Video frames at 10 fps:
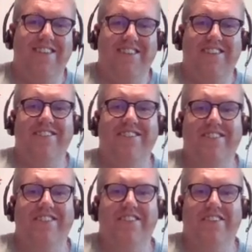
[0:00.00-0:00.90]

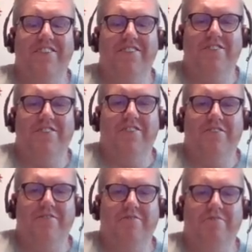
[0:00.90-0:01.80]

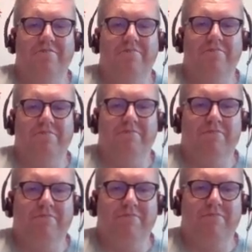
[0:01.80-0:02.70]

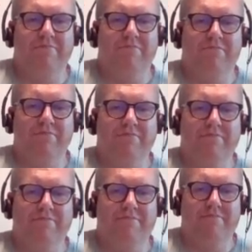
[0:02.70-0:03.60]

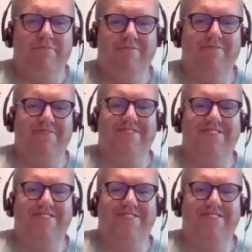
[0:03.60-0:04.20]
No words are spoken by the person on screen.